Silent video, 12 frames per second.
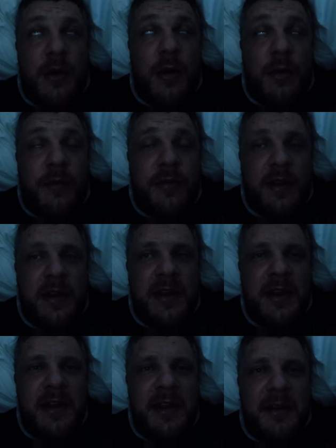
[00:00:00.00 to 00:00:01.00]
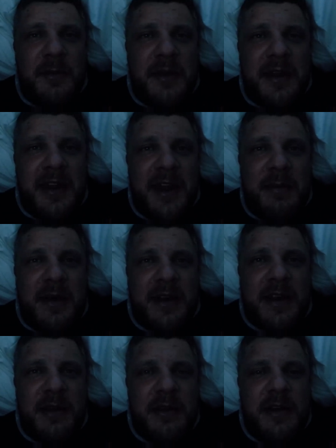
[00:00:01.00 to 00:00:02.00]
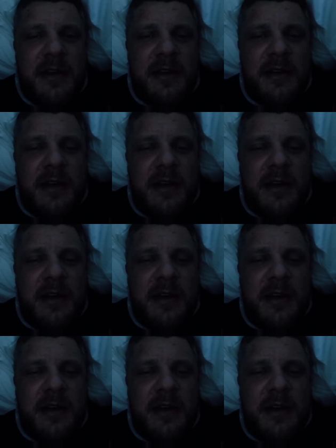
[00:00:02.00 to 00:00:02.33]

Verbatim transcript: Hopefully we can get back out there,